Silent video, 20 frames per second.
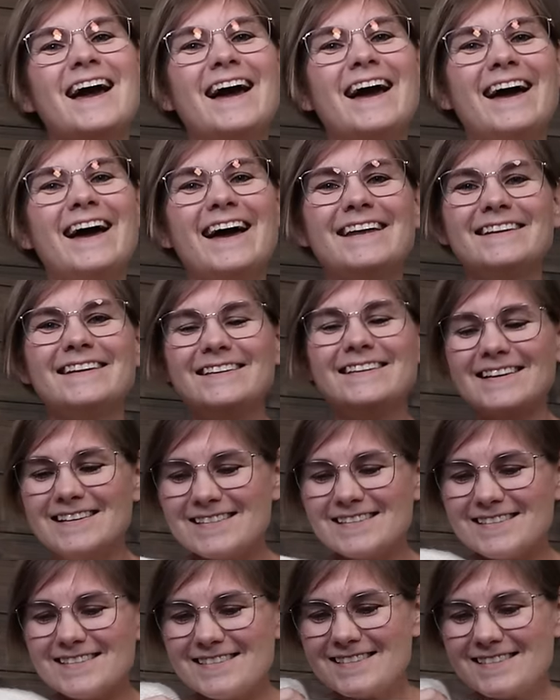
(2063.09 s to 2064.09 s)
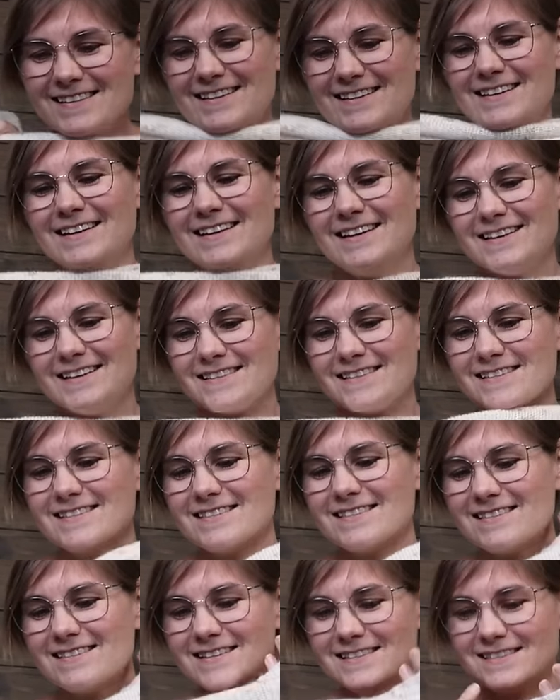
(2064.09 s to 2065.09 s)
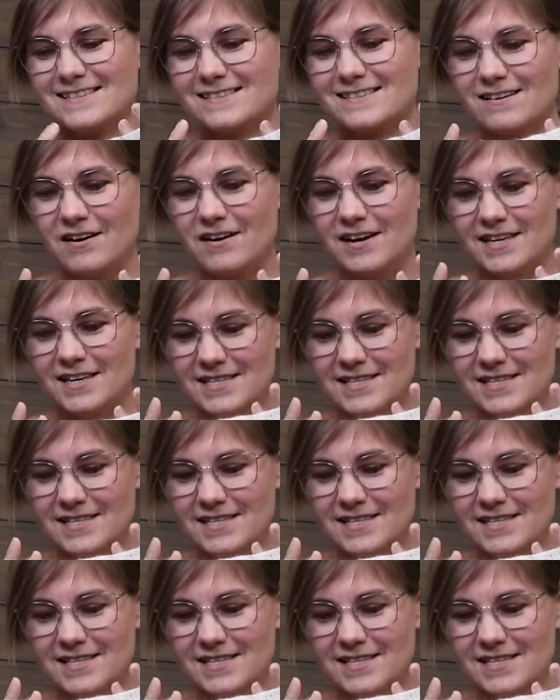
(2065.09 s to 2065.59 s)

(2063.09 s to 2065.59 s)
And this is the size